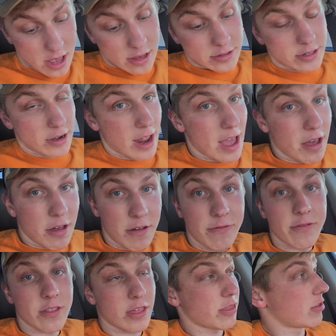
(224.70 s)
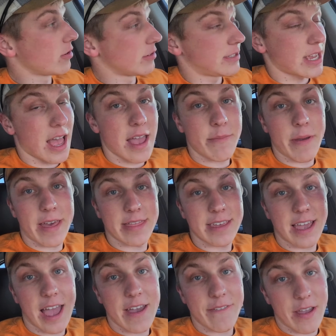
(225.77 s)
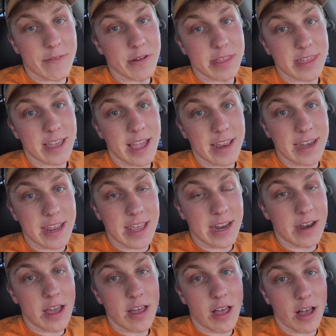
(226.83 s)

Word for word: So now, for the third time, I think I have everything I need.